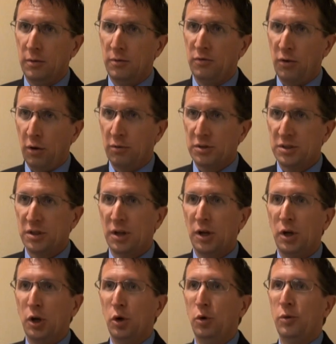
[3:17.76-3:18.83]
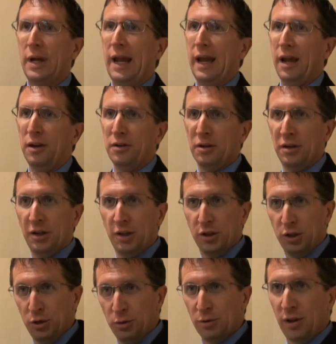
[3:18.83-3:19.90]
folks who can
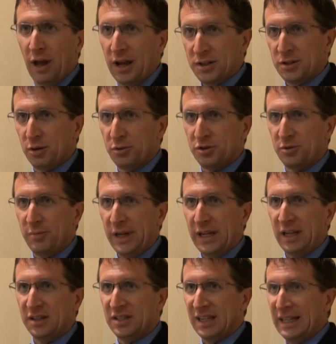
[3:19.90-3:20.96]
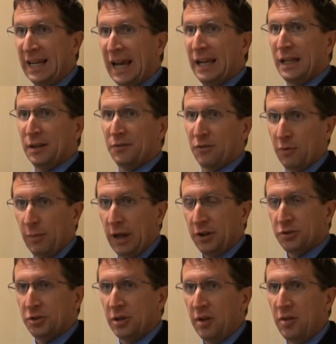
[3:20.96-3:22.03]
utilize social media to get
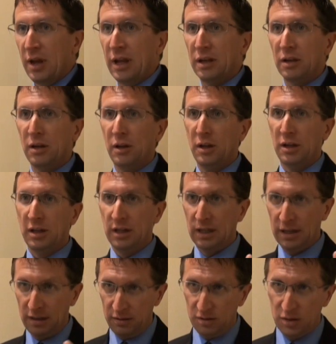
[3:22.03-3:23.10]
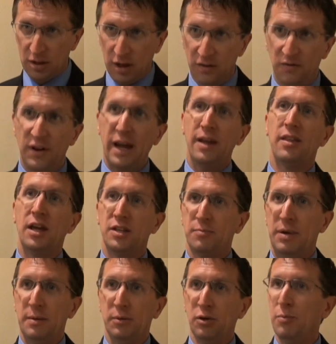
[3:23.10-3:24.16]
information and then convey that to
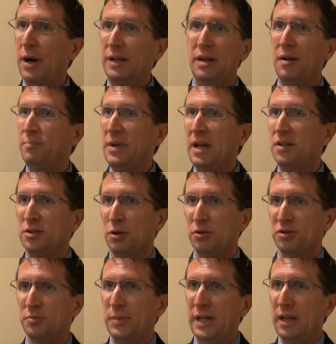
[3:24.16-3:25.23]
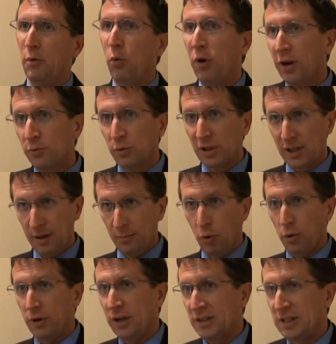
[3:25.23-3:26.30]
people who might not be on social media. One really
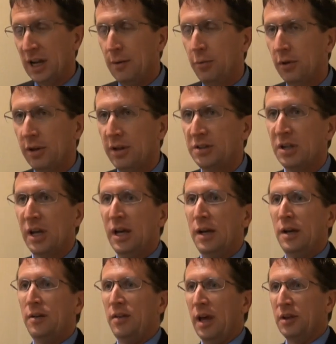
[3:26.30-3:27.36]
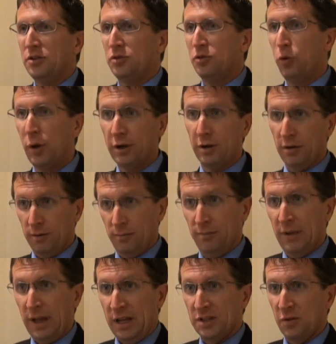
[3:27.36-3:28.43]
important example is that Twitter
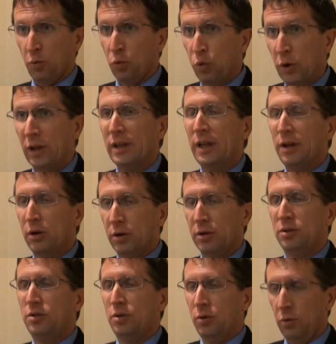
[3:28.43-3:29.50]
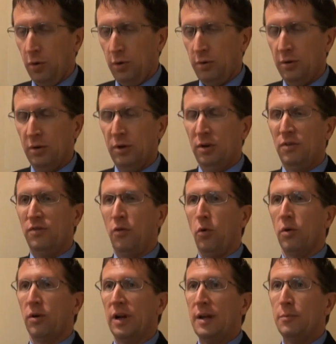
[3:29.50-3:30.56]
is a really good tool
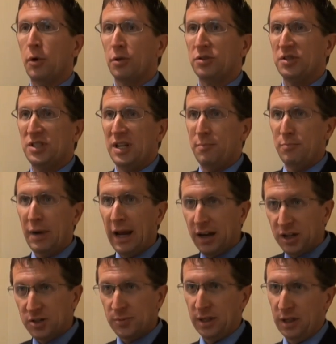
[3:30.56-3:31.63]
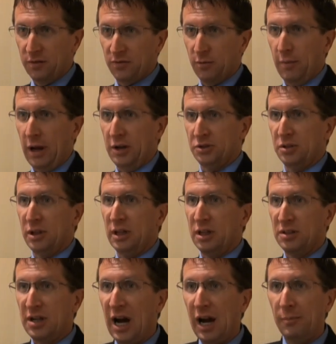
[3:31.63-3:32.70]
for emergency management information in
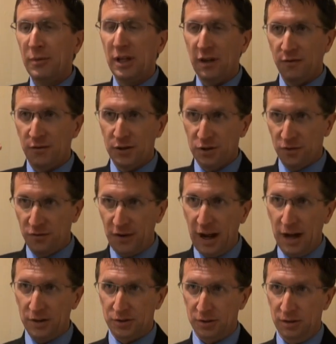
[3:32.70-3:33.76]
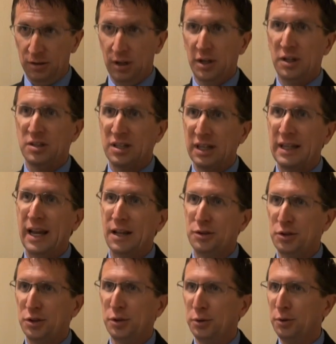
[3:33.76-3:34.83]
a timely, official fashion to
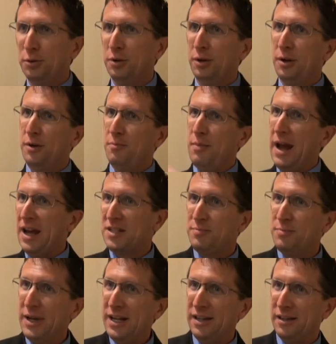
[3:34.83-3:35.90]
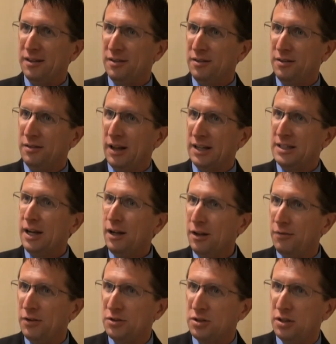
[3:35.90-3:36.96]
get to mass media like
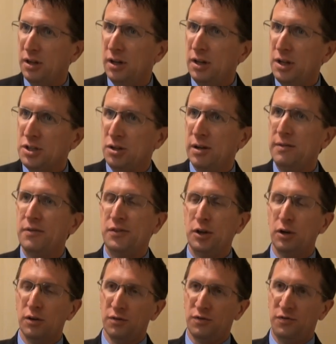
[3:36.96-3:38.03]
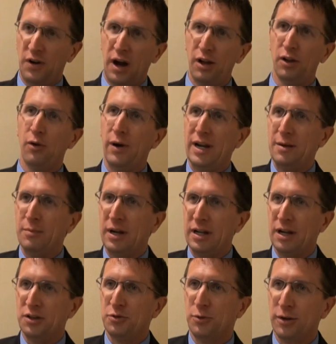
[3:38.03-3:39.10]
television. So even if you don't follow
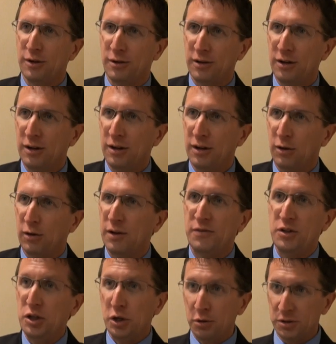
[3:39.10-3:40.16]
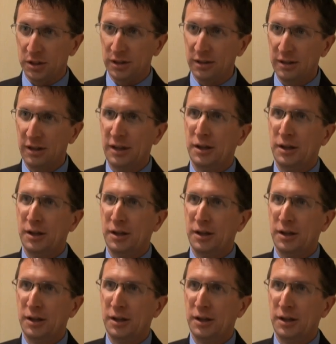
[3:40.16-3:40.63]
anybody on Twitter or even use it,